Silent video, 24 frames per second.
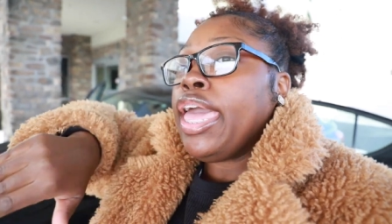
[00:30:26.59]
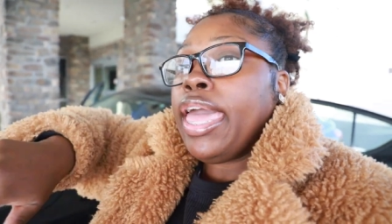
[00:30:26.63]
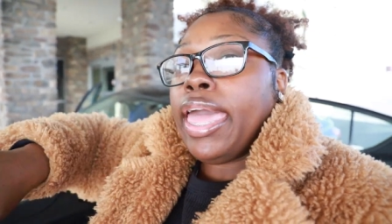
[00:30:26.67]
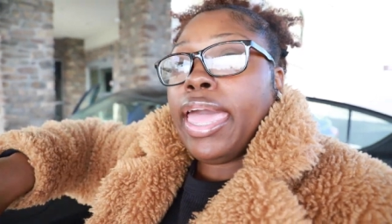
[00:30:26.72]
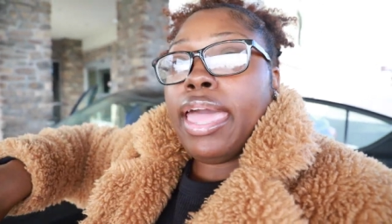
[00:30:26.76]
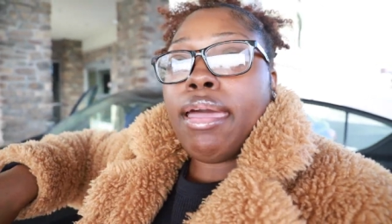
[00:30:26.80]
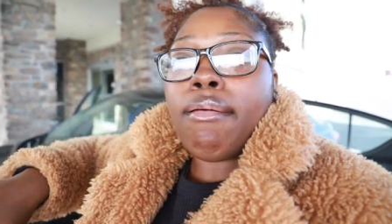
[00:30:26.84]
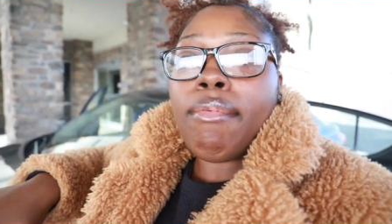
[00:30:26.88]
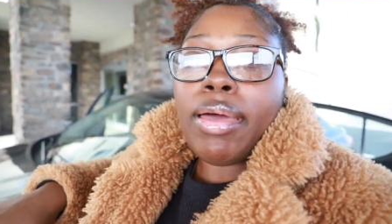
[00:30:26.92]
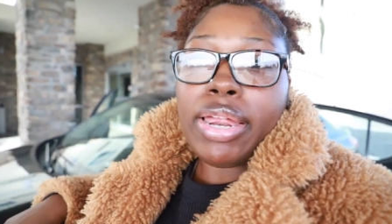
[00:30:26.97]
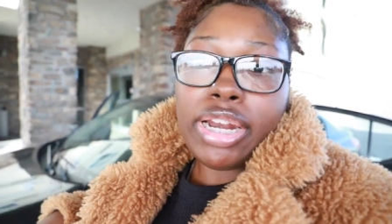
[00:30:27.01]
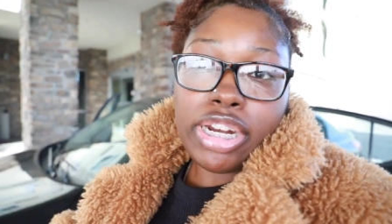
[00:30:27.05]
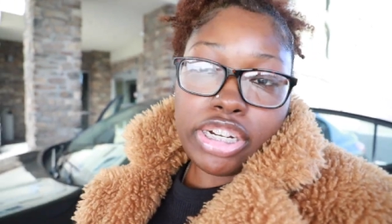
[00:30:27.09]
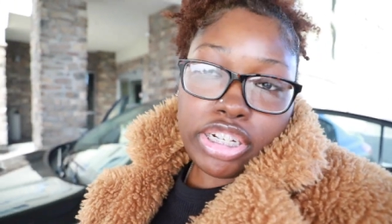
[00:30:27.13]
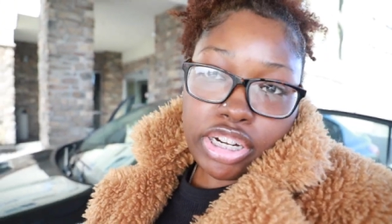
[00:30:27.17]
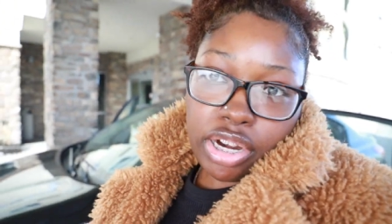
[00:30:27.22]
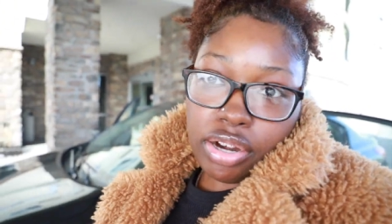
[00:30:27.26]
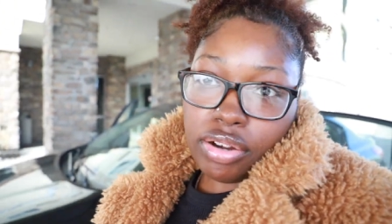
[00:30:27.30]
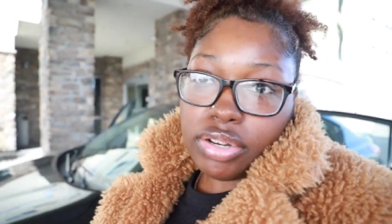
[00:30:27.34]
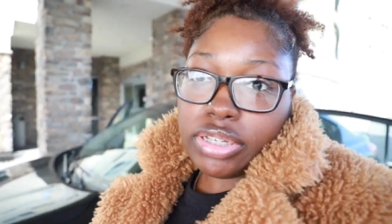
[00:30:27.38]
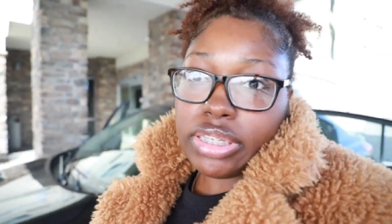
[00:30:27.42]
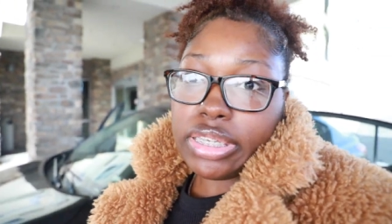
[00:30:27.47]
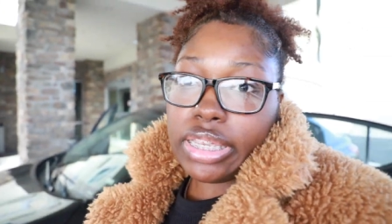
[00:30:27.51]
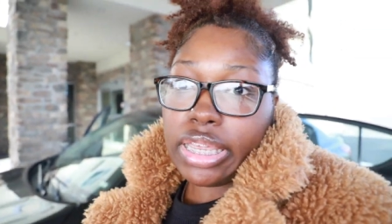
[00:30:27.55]
head back to
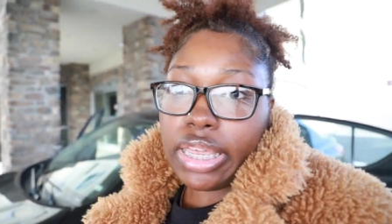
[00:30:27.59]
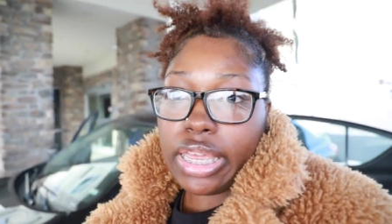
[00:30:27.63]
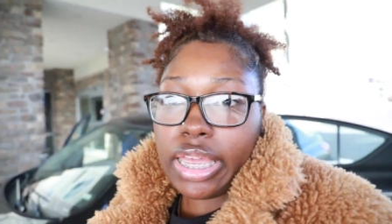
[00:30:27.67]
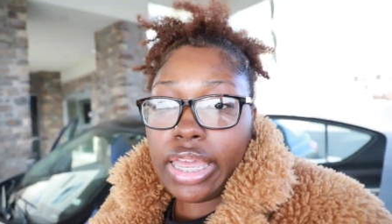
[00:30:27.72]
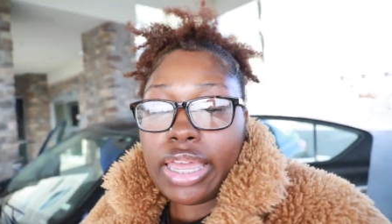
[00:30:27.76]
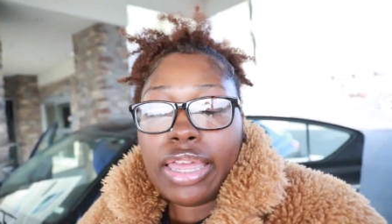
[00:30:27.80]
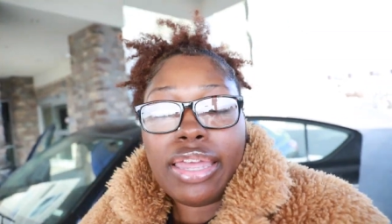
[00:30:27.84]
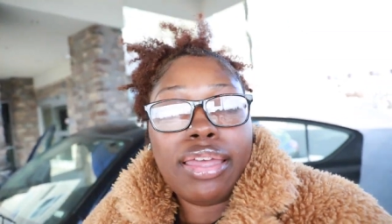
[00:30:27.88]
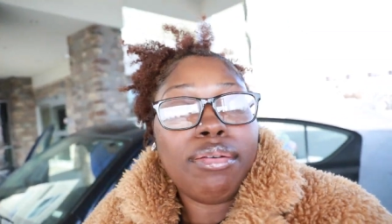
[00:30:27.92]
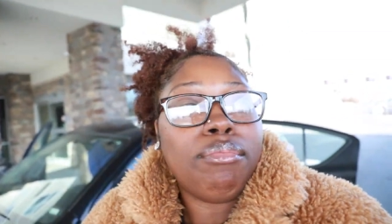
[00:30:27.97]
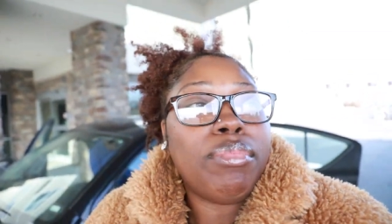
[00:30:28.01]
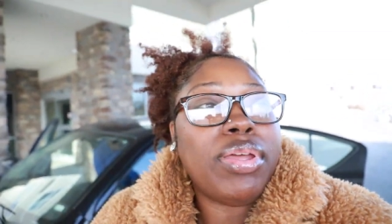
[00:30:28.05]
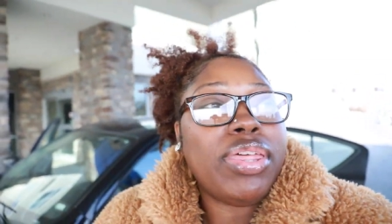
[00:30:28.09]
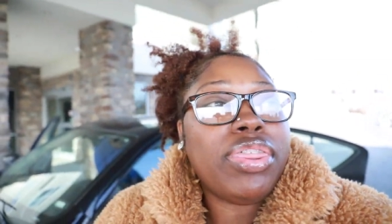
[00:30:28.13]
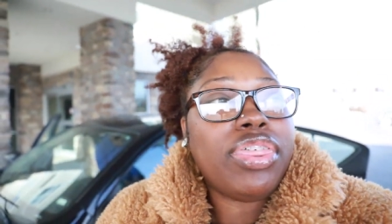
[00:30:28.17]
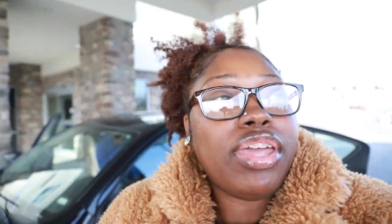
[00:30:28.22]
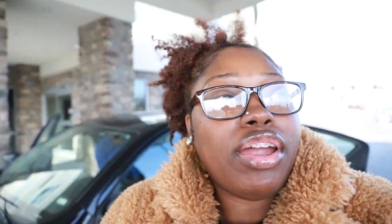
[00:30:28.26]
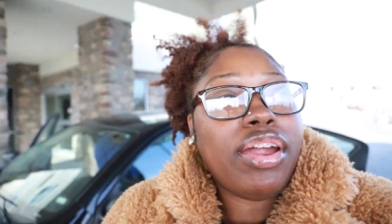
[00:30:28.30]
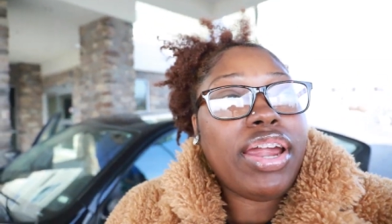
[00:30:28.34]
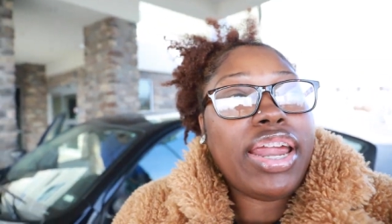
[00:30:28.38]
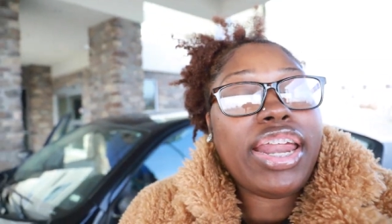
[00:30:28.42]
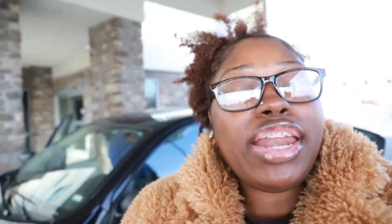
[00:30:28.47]
Jersey and be there